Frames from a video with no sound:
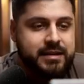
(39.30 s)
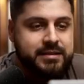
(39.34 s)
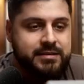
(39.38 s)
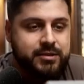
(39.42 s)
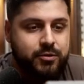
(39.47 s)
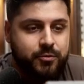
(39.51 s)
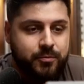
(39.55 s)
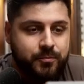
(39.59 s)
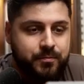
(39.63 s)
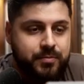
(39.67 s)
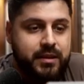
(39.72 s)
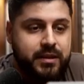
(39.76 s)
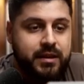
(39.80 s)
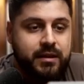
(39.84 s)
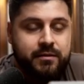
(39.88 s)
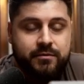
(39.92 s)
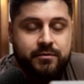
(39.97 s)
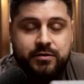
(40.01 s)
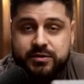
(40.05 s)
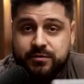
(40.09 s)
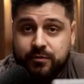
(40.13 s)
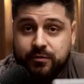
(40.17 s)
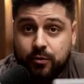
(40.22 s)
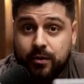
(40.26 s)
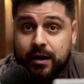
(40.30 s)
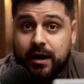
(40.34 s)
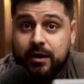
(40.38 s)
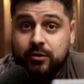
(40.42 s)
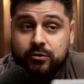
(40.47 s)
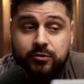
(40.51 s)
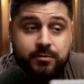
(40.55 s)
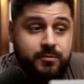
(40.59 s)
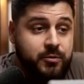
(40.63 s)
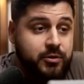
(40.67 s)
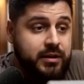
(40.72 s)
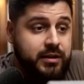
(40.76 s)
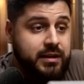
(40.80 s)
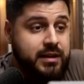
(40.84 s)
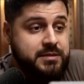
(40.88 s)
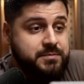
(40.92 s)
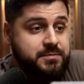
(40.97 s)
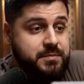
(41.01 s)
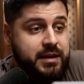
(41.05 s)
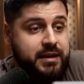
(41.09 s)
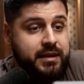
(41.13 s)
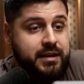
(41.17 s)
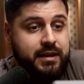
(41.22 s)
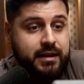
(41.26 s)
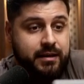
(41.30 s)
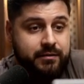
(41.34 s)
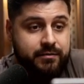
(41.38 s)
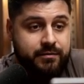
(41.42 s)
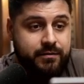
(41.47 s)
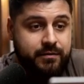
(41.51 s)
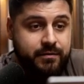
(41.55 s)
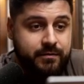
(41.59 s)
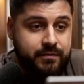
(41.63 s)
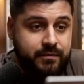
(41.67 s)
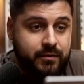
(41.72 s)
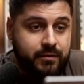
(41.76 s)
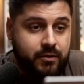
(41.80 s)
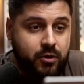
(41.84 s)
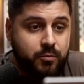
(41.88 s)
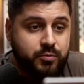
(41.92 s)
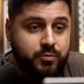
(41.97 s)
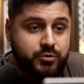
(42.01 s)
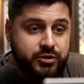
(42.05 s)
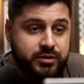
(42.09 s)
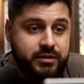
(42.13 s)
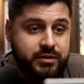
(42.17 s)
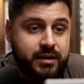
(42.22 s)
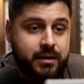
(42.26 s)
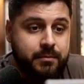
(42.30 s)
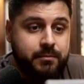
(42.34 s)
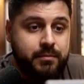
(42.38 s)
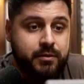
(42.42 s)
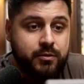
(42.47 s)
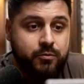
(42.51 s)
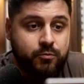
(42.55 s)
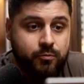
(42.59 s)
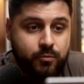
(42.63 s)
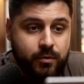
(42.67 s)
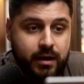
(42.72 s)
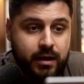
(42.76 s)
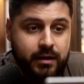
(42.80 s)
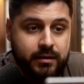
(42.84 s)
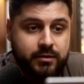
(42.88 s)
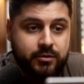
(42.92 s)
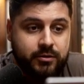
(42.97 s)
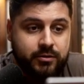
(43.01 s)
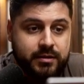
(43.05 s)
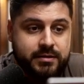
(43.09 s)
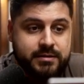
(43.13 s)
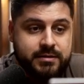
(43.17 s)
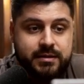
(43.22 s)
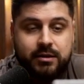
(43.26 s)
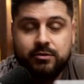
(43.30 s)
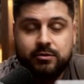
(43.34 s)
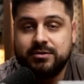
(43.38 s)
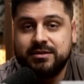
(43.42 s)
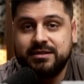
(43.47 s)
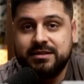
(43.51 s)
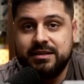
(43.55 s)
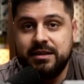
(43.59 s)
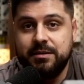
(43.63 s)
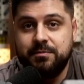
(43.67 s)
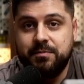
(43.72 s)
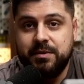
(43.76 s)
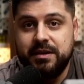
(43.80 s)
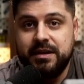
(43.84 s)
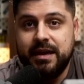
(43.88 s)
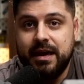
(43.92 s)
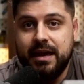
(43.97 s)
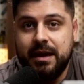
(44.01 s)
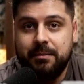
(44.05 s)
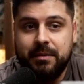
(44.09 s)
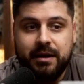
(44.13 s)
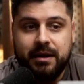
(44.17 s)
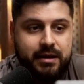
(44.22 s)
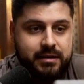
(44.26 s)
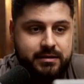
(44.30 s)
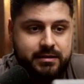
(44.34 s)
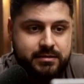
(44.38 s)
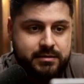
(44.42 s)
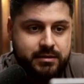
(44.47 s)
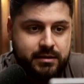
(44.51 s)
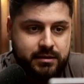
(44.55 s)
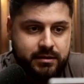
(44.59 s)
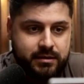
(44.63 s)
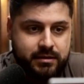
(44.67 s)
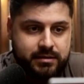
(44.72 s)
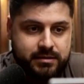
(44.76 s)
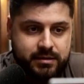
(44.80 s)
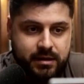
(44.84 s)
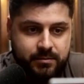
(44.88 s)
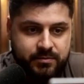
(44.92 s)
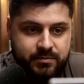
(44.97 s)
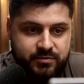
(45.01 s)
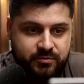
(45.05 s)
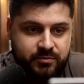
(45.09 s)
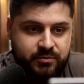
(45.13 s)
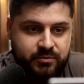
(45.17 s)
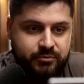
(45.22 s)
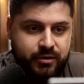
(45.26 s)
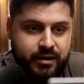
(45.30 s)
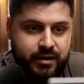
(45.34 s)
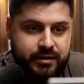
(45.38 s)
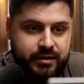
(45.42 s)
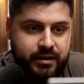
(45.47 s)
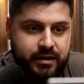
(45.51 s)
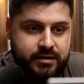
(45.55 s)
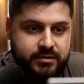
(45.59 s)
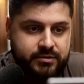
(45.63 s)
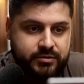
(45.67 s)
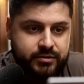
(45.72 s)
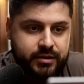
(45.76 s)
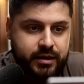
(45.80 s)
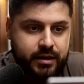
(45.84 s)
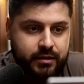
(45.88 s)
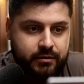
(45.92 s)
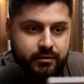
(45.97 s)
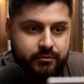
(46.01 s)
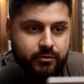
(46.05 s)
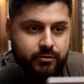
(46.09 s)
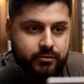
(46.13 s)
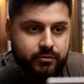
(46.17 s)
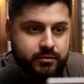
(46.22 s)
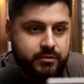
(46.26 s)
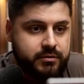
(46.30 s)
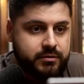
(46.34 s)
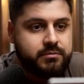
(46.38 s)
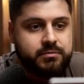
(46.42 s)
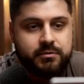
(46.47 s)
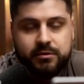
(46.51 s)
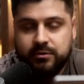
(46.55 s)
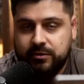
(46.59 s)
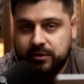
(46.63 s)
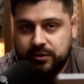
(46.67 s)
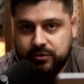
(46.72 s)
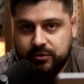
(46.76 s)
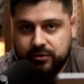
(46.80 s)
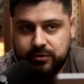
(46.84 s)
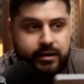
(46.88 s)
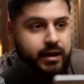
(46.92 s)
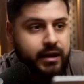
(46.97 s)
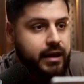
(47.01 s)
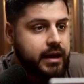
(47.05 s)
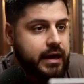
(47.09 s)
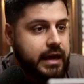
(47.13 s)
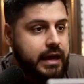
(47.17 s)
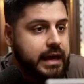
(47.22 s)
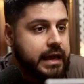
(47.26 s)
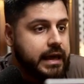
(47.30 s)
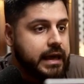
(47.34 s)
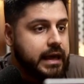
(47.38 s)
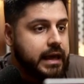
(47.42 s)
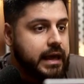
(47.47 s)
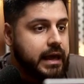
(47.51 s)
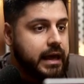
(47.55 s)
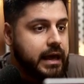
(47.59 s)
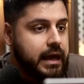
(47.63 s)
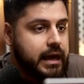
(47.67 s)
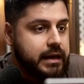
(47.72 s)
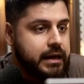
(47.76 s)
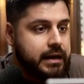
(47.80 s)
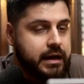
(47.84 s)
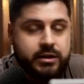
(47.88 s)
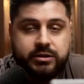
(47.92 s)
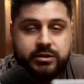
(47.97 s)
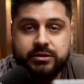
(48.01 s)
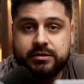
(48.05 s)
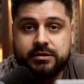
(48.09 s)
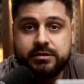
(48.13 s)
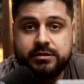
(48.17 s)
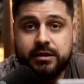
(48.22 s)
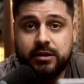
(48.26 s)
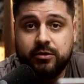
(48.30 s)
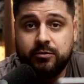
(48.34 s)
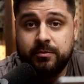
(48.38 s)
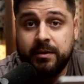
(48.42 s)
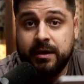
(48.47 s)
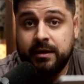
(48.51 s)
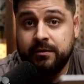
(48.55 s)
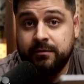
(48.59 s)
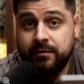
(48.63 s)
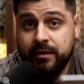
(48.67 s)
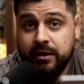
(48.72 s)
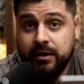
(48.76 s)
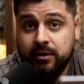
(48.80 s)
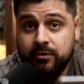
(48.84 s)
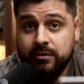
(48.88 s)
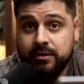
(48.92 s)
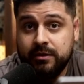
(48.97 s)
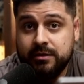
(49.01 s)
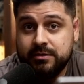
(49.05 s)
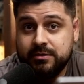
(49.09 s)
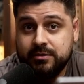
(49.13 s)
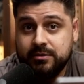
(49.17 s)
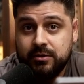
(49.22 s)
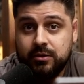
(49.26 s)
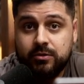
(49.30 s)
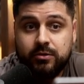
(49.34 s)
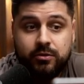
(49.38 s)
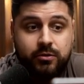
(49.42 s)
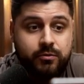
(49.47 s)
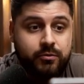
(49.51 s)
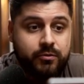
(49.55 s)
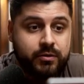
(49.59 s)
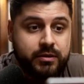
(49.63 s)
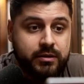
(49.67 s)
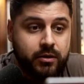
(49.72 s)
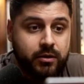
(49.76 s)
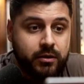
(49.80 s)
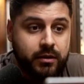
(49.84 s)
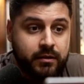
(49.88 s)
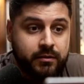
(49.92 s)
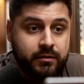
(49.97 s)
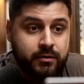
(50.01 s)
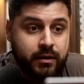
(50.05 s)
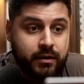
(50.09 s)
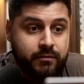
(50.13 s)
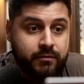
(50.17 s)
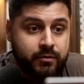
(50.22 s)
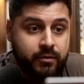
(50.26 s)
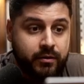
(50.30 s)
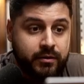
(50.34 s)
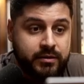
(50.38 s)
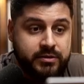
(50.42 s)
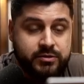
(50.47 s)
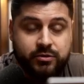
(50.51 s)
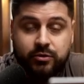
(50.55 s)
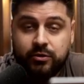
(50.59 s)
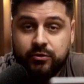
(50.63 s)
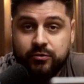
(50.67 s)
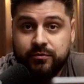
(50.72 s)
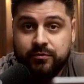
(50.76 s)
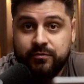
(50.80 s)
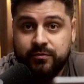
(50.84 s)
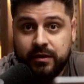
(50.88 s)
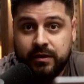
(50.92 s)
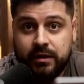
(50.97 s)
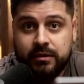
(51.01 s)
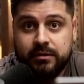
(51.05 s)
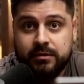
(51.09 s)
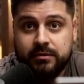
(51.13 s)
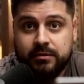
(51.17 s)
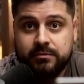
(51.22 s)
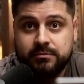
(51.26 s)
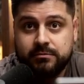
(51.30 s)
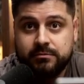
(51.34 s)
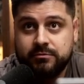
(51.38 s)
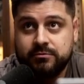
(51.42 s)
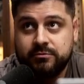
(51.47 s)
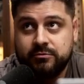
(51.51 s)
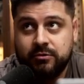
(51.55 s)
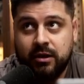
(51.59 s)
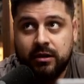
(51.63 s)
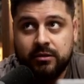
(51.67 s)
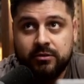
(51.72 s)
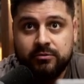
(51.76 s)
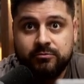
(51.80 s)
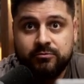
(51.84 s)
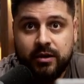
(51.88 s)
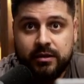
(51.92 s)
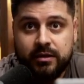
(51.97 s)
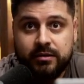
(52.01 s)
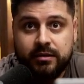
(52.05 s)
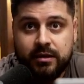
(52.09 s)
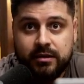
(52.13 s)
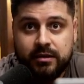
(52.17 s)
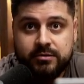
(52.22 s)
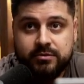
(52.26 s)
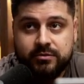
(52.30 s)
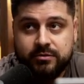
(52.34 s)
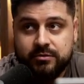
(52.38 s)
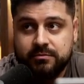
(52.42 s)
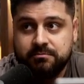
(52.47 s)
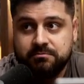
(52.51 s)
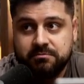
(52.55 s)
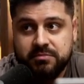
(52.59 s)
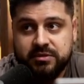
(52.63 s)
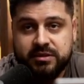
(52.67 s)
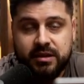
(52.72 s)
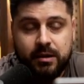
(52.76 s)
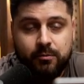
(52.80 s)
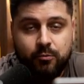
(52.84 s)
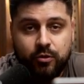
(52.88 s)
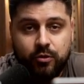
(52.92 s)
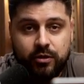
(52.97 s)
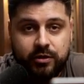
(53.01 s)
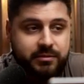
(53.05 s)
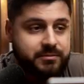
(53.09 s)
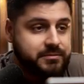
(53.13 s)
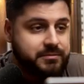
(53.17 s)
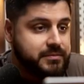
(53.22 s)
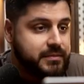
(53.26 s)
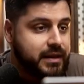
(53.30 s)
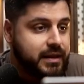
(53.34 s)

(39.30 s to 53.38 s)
So, first of all, how to monetize Beehiiv. Option number one, you can sell CPM ads. And this comes from a Reddit answer that I wrote earlier today and I just decided to make a video because not all everyone is going to find a random Reddit answer somewhere.